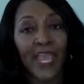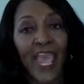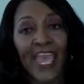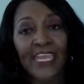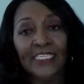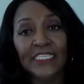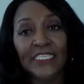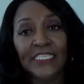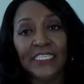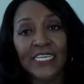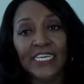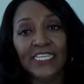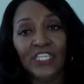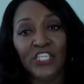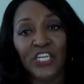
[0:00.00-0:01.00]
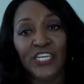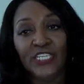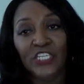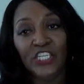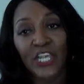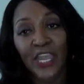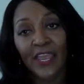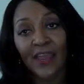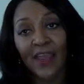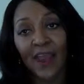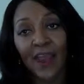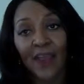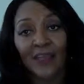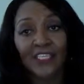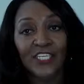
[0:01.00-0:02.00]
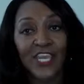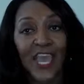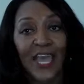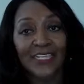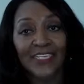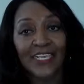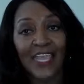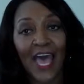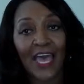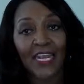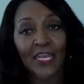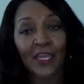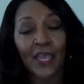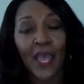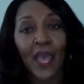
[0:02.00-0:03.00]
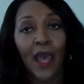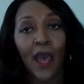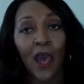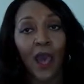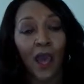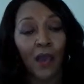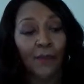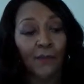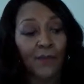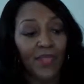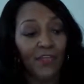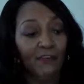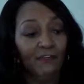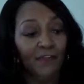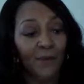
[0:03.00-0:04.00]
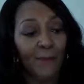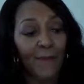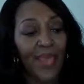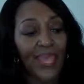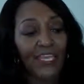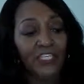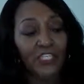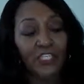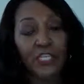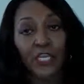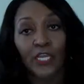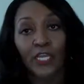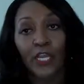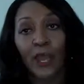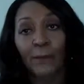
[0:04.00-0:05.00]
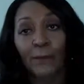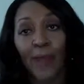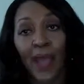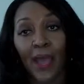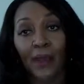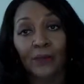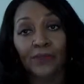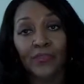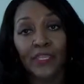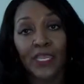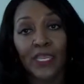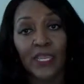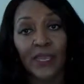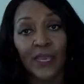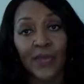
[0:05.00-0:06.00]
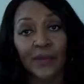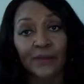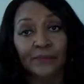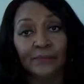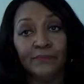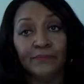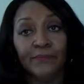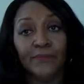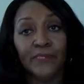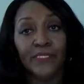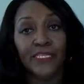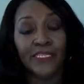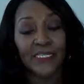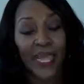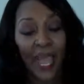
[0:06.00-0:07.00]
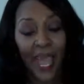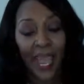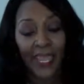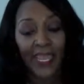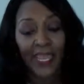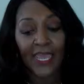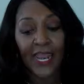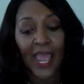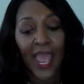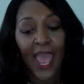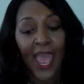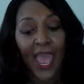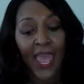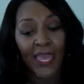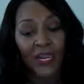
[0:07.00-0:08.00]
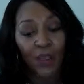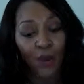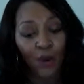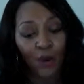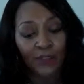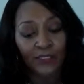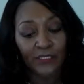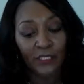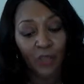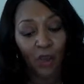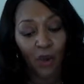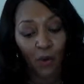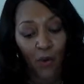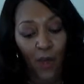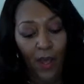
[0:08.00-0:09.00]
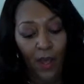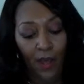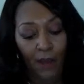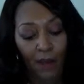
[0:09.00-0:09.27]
HCG Chica. She has a lot of information about the diet, and also